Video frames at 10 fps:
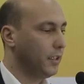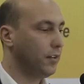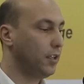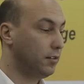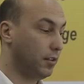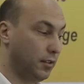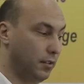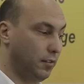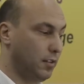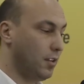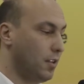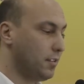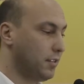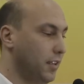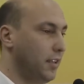very interesting
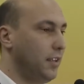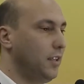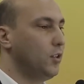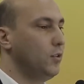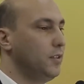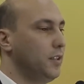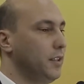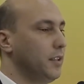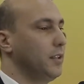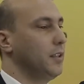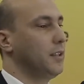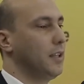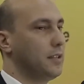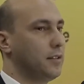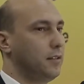results, including
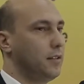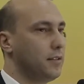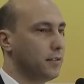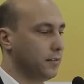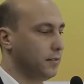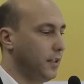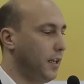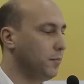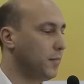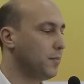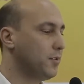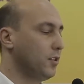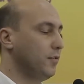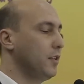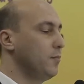clusters and maps
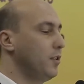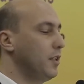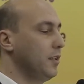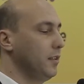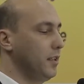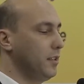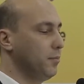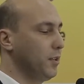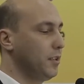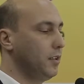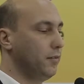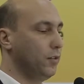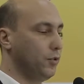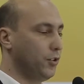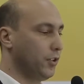of temporal and spatial
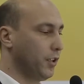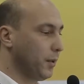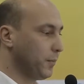evolution.